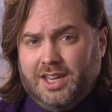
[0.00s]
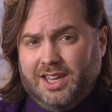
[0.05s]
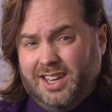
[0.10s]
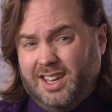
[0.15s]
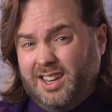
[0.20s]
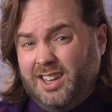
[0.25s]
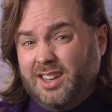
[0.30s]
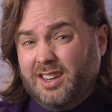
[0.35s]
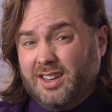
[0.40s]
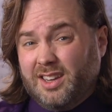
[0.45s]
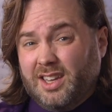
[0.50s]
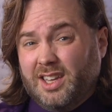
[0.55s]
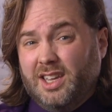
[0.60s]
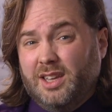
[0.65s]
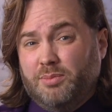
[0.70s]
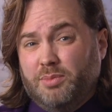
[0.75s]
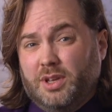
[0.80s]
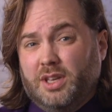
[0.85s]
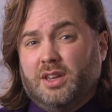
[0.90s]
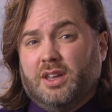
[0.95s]
eating and
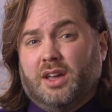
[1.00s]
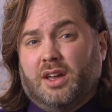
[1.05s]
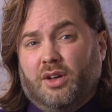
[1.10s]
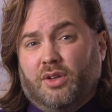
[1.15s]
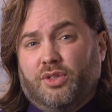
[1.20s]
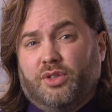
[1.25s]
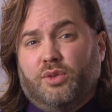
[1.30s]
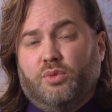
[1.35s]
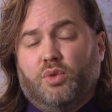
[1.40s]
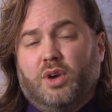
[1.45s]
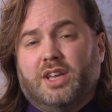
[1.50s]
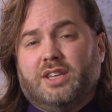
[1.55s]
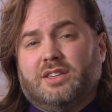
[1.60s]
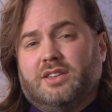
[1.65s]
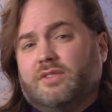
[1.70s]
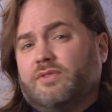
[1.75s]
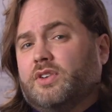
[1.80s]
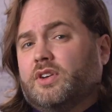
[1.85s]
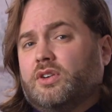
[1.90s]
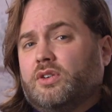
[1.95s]
keeping a healthy weight
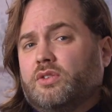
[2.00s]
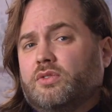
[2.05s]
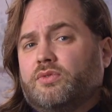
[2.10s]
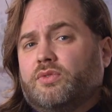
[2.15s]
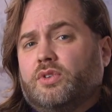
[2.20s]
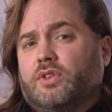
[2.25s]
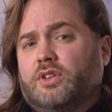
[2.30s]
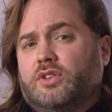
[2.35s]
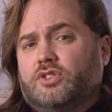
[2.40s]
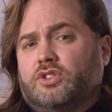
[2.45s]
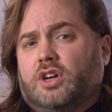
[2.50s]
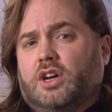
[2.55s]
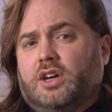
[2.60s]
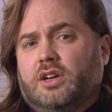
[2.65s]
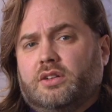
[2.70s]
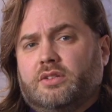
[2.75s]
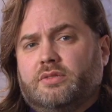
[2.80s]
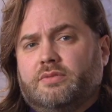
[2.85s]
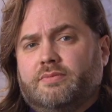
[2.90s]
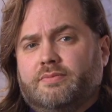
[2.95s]
difficult for the
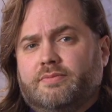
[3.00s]
child.